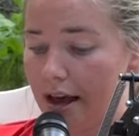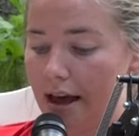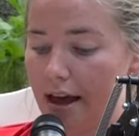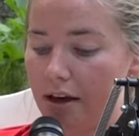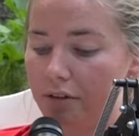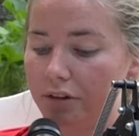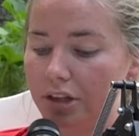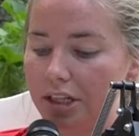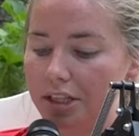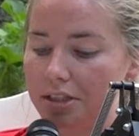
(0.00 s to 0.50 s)

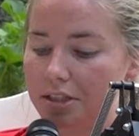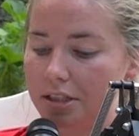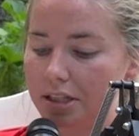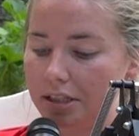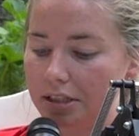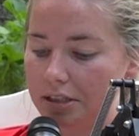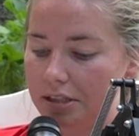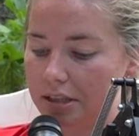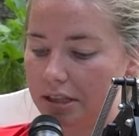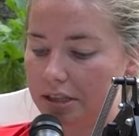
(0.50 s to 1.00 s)
Evidence
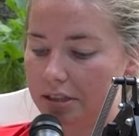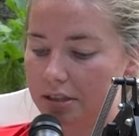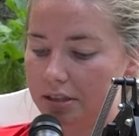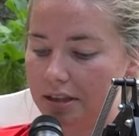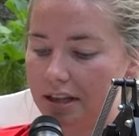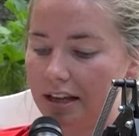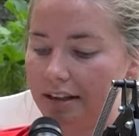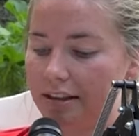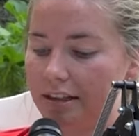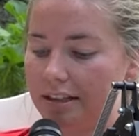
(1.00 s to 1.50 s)
exists
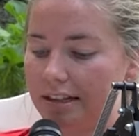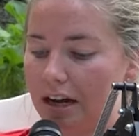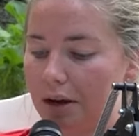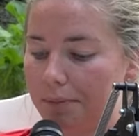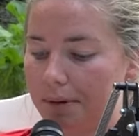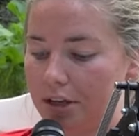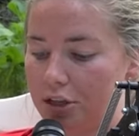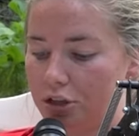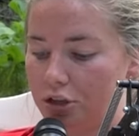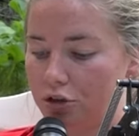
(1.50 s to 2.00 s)
that the
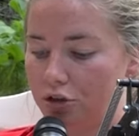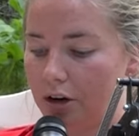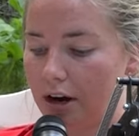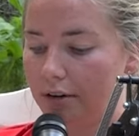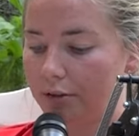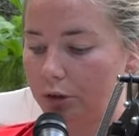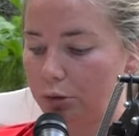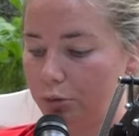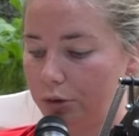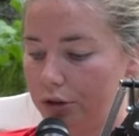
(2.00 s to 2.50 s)
Dalmatian
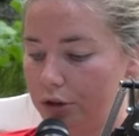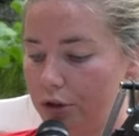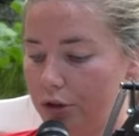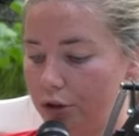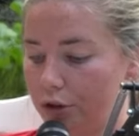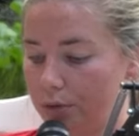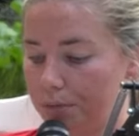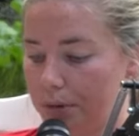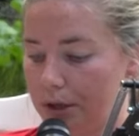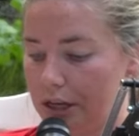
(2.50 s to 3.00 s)
traveled with
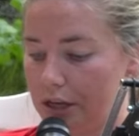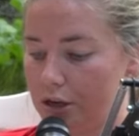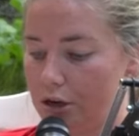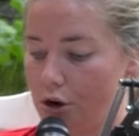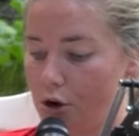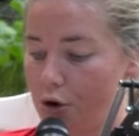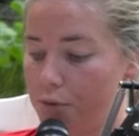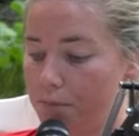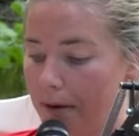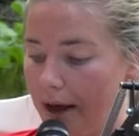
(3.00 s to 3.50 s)
European
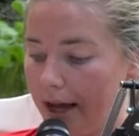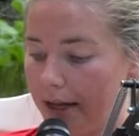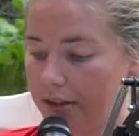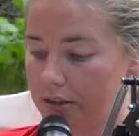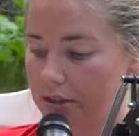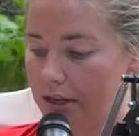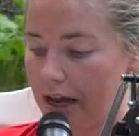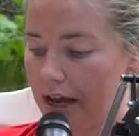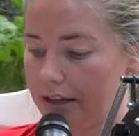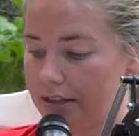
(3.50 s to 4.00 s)

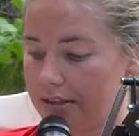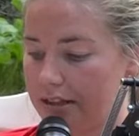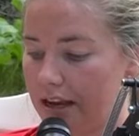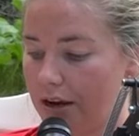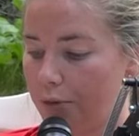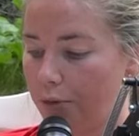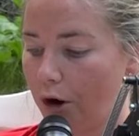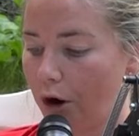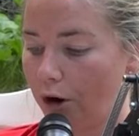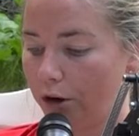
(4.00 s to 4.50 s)
nomads, as
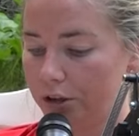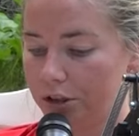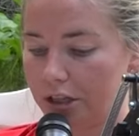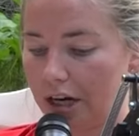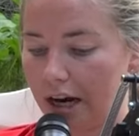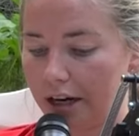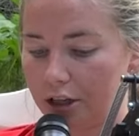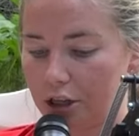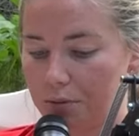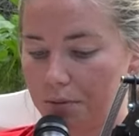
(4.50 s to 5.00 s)
they are
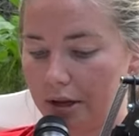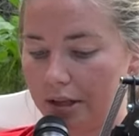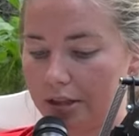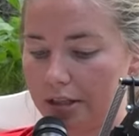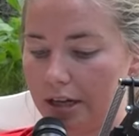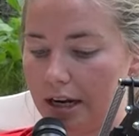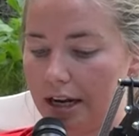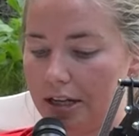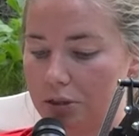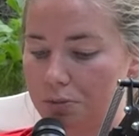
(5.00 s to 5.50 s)

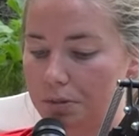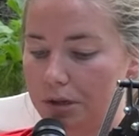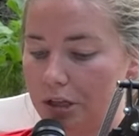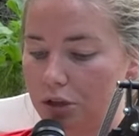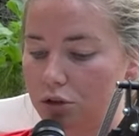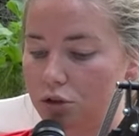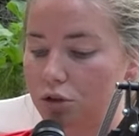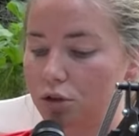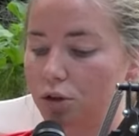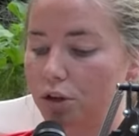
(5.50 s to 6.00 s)
documented as
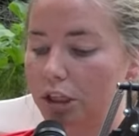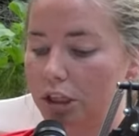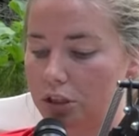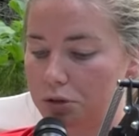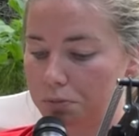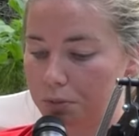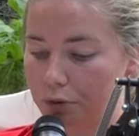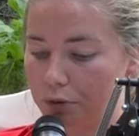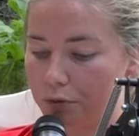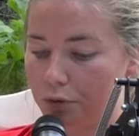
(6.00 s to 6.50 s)
being
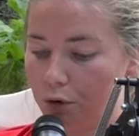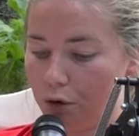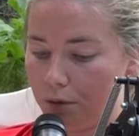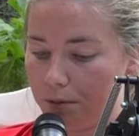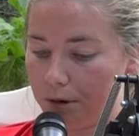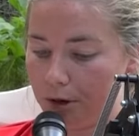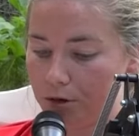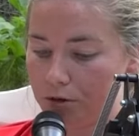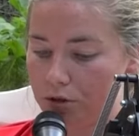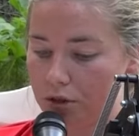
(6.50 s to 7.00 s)
circus
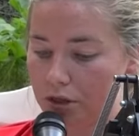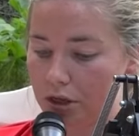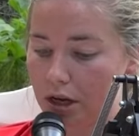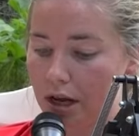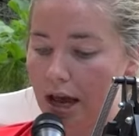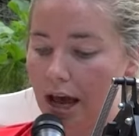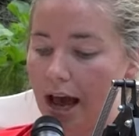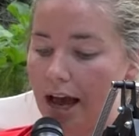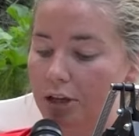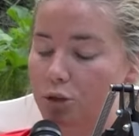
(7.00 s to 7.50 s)
performers
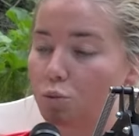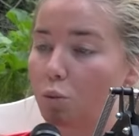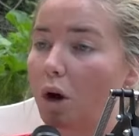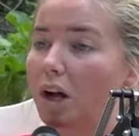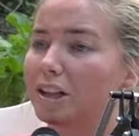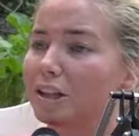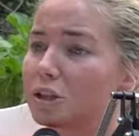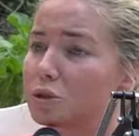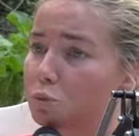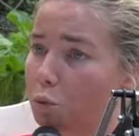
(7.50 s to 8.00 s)
as
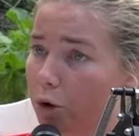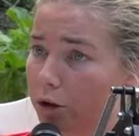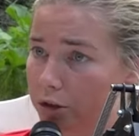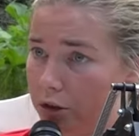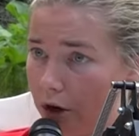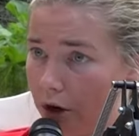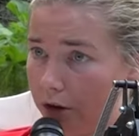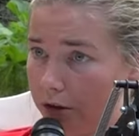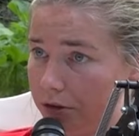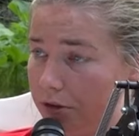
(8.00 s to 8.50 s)
well as war
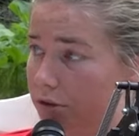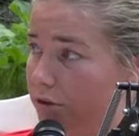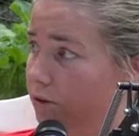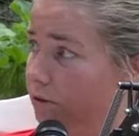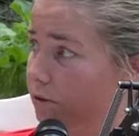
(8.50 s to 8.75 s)
dogs.